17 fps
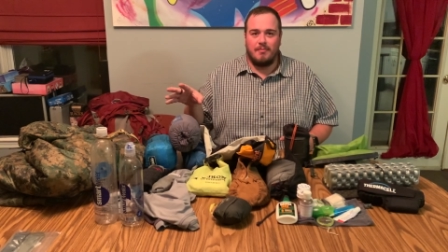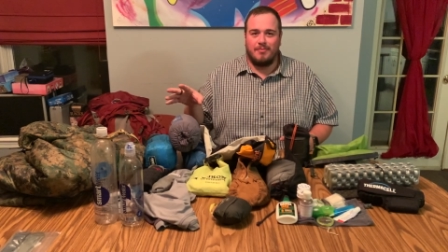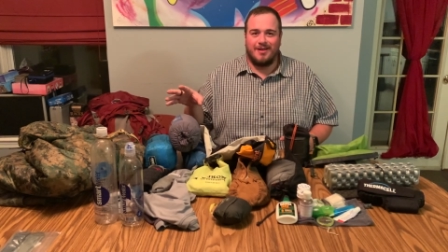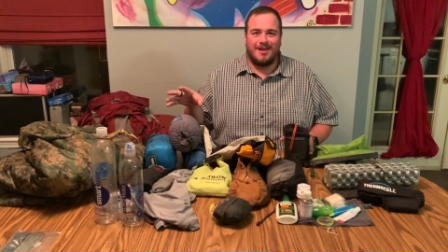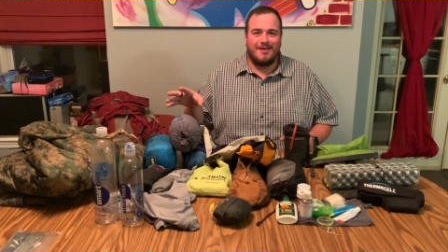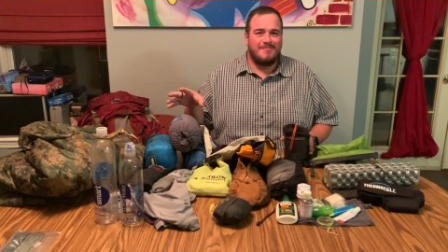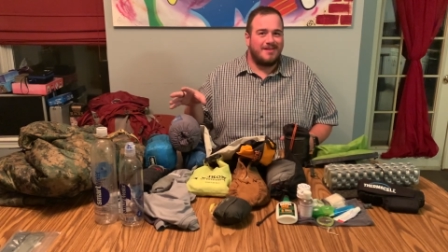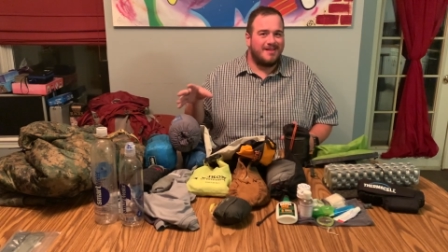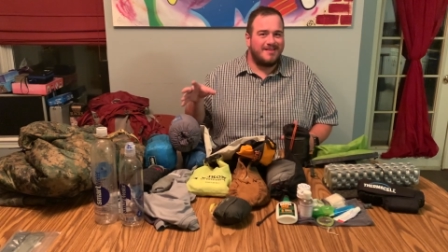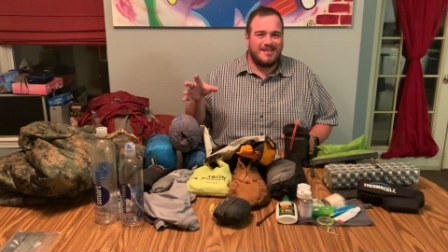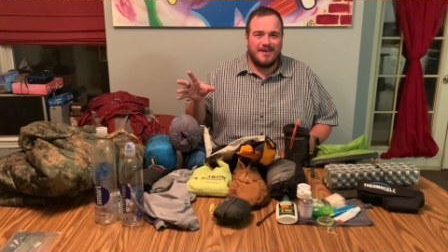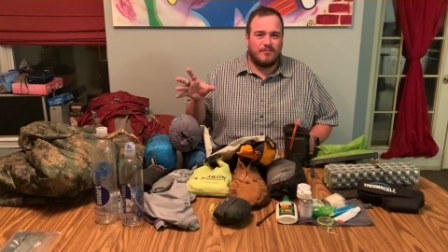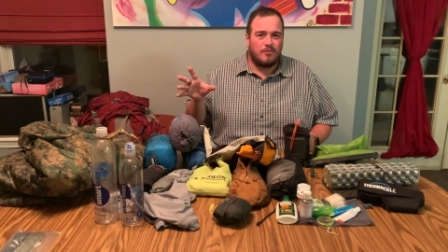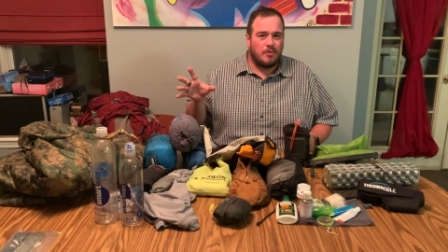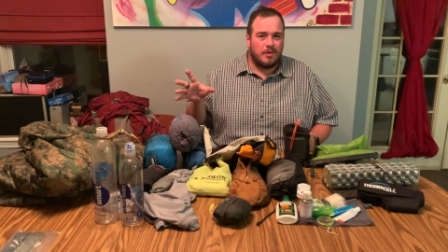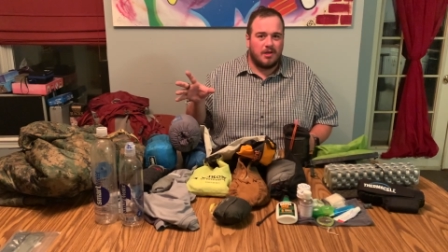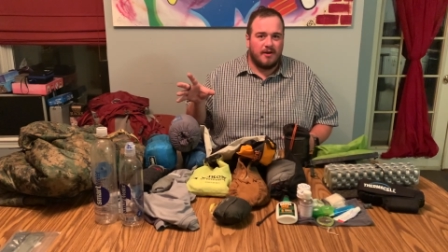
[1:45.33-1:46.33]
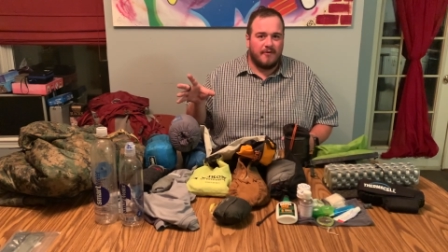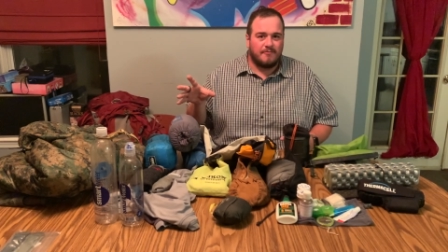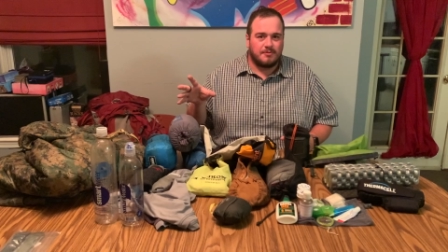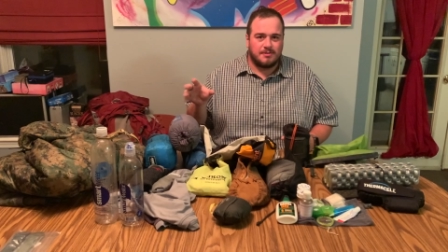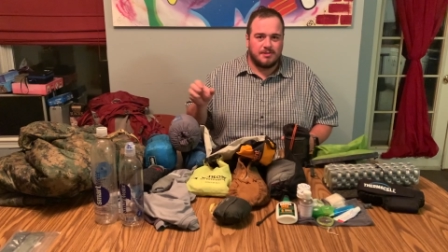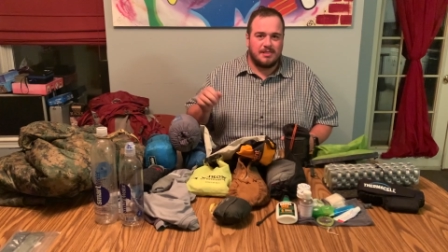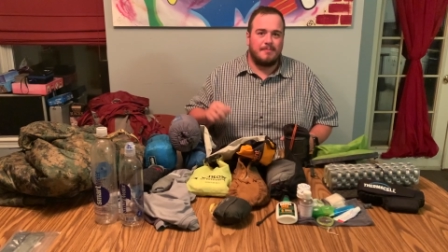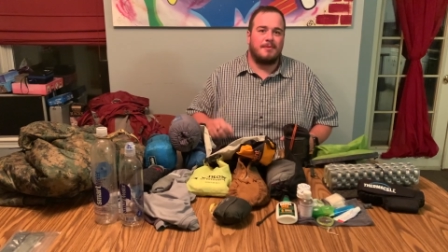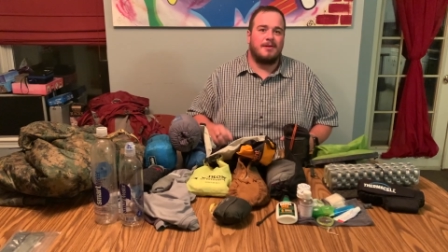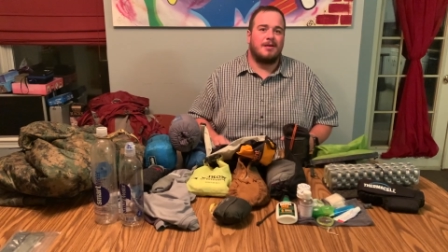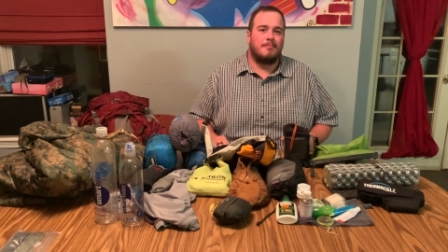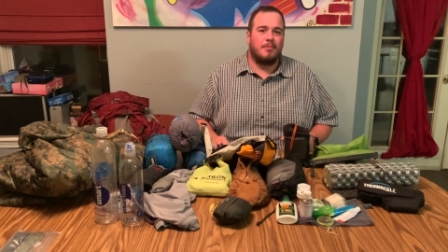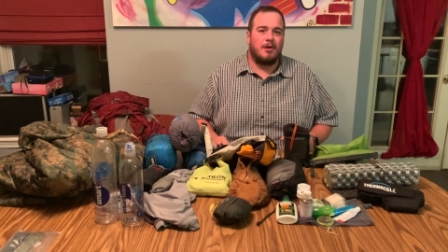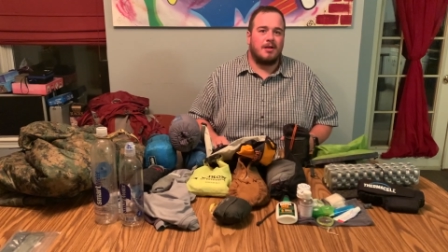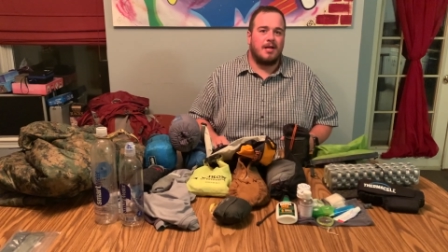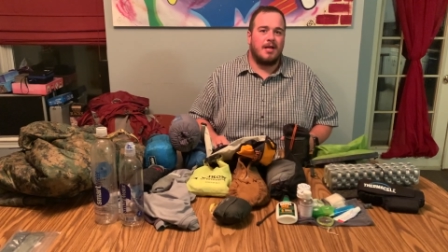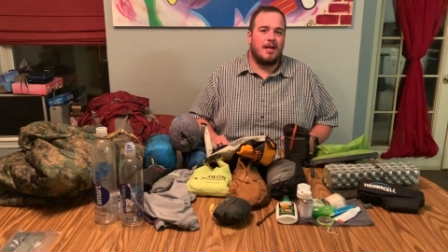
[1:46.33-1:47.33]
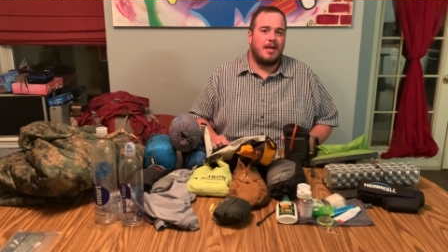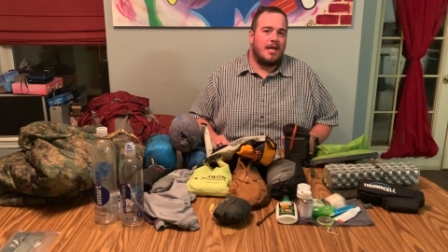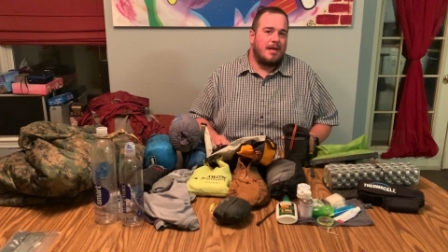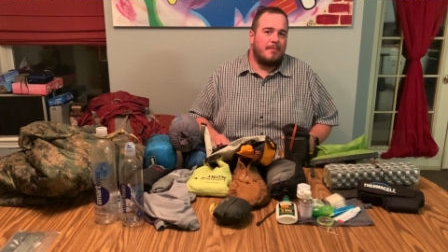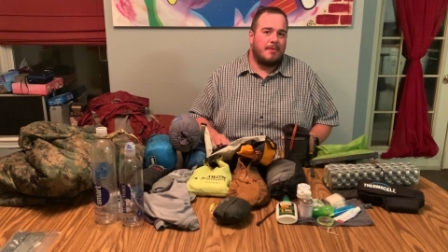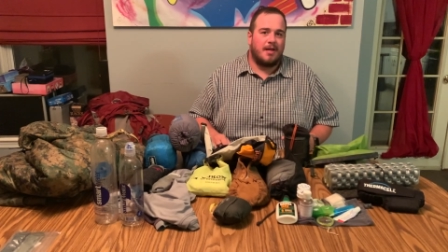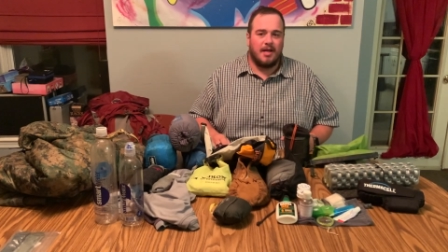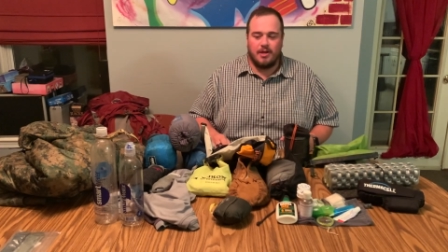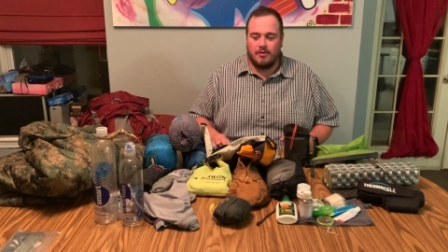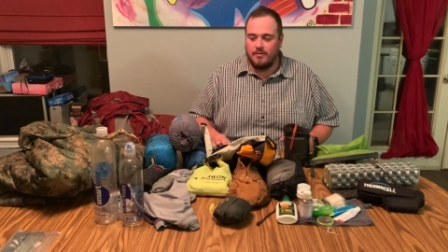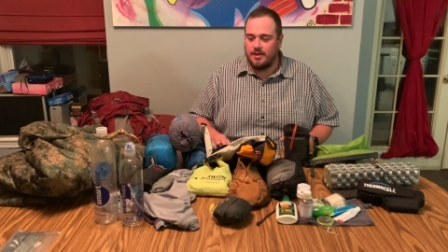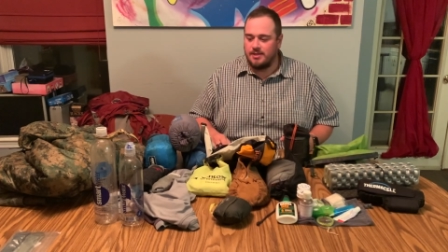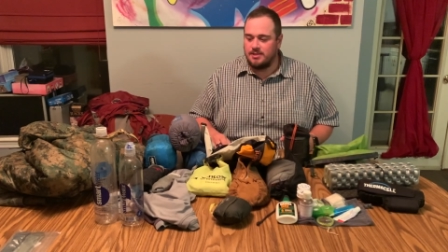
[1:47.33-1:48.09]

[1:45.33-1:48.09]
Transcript: But I'm never really comfortable sleeping in a bug net in a hammock anyway.